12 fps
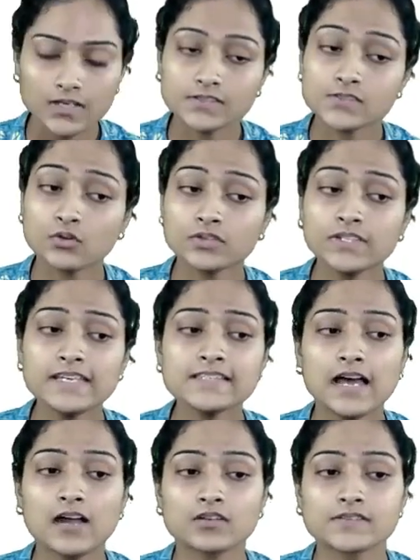so these
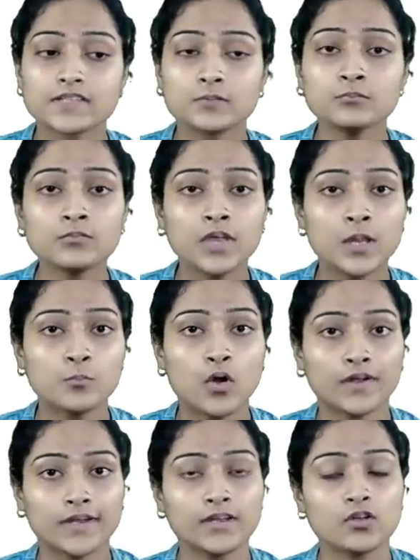are some
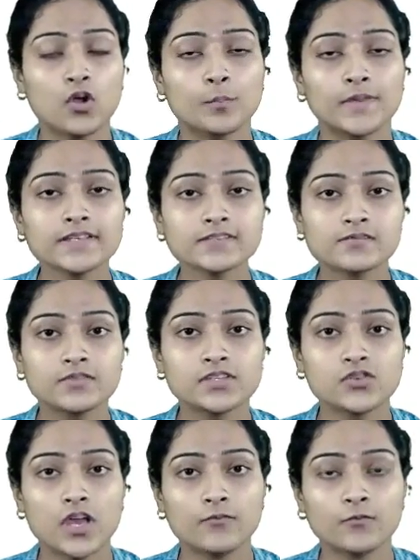important topics
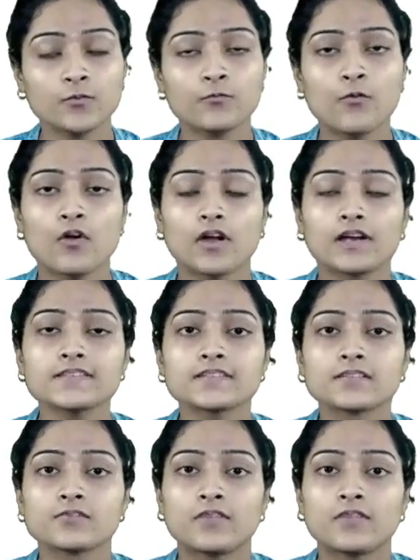which you have to focus